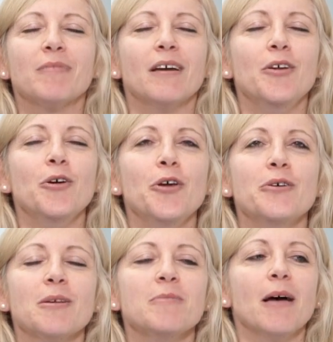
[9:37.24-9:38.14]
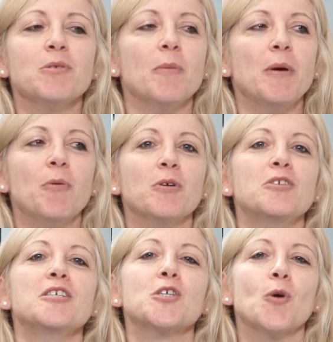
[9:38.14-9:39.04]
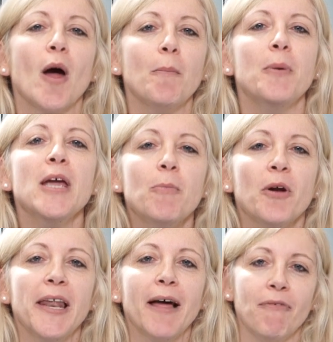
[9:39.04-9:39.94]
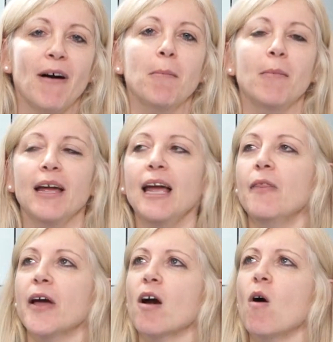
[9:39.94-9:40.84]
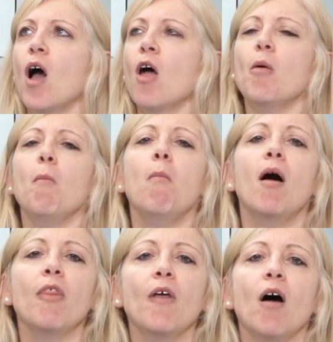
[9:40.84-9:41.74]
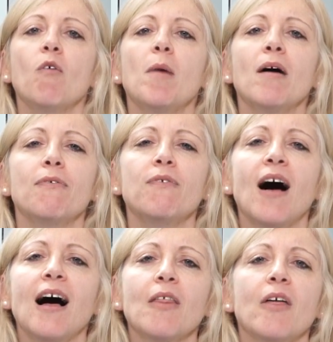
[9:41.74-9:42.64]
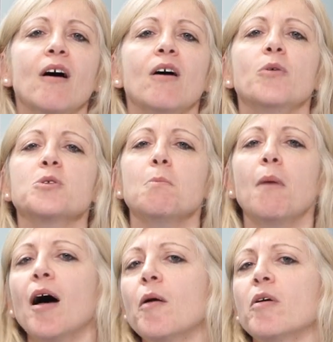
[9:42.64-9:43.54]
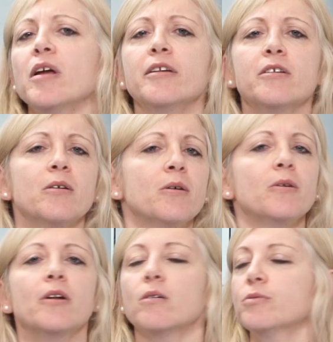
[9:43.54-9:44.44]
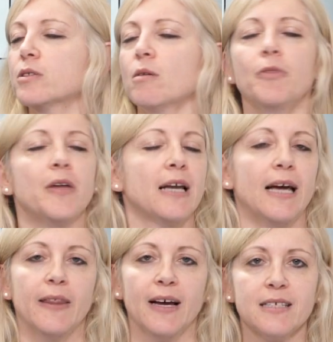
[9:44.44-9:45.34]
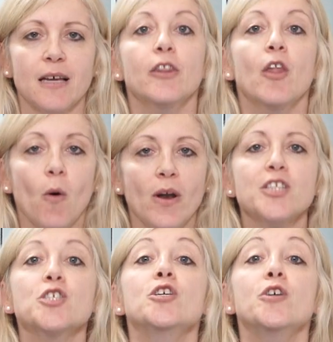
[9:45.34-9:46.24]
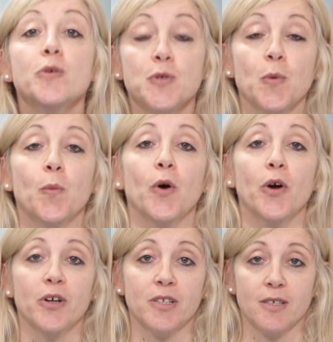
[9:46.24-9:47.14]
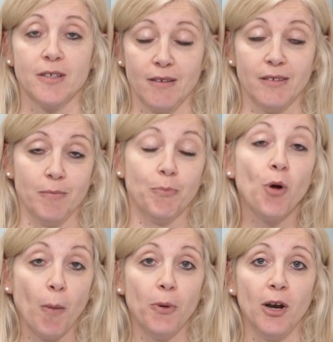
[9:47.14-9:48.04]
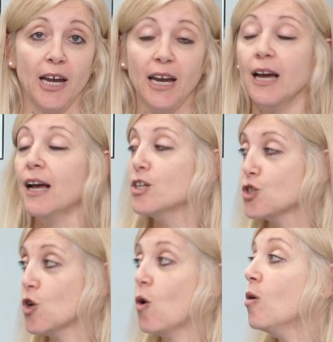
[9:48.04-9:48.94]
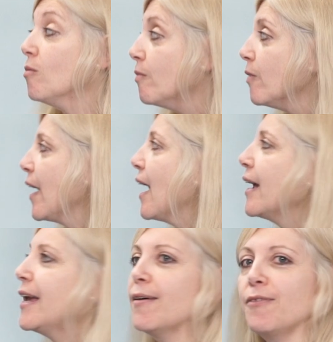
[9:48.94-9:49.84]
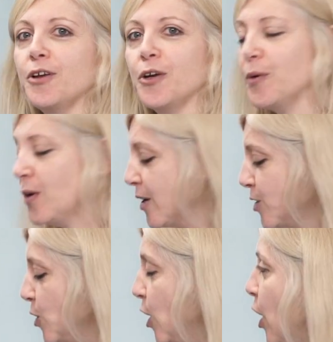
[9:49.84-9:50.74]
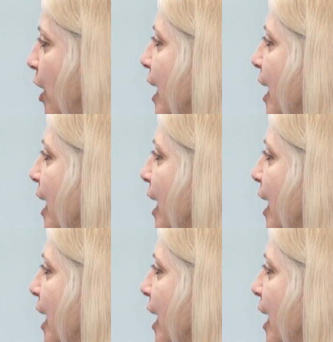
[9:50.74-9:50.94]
you use, sometimes when people want to describe people in their family, they go, the mother of my father who's married to, something like that. No, let's use the words properly. So they are here for you to learn